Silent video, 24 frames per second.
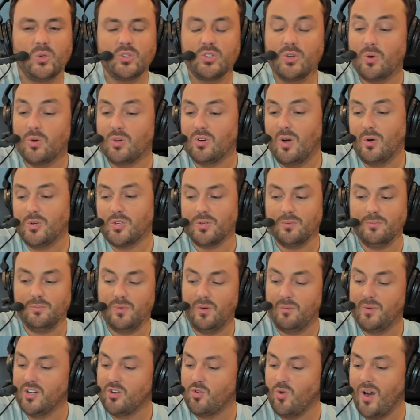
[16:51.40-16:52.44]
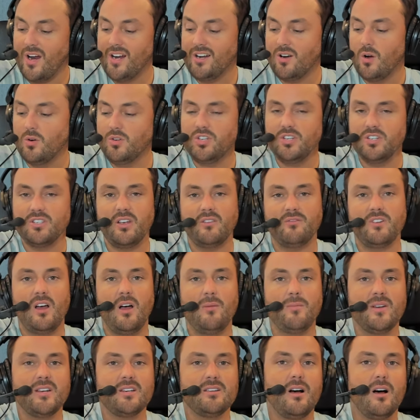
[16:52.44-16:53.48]
There's no closure. I mean, great coaches have
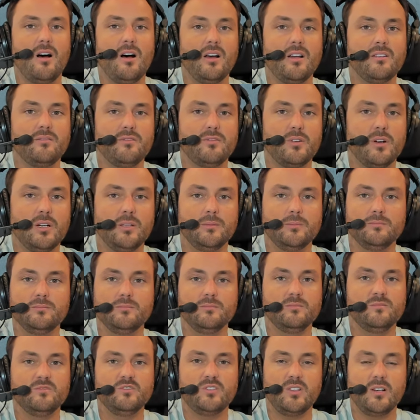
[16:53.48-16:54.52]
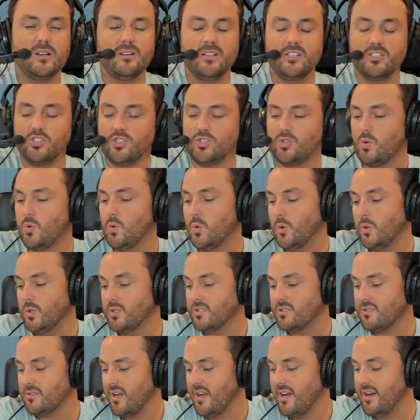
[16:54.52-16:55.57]
come and gone from various
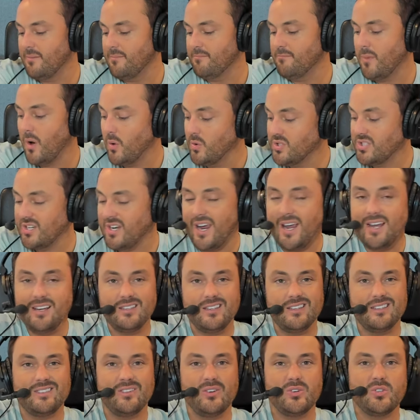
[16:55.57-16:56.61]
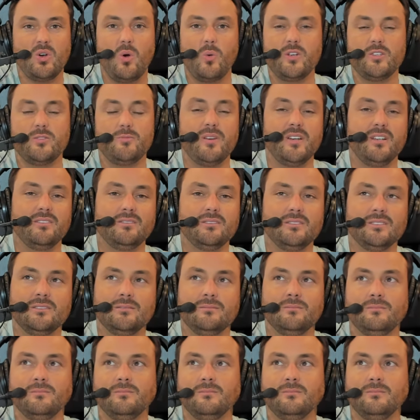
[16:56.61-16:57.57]
schools, and in most cases, there's always been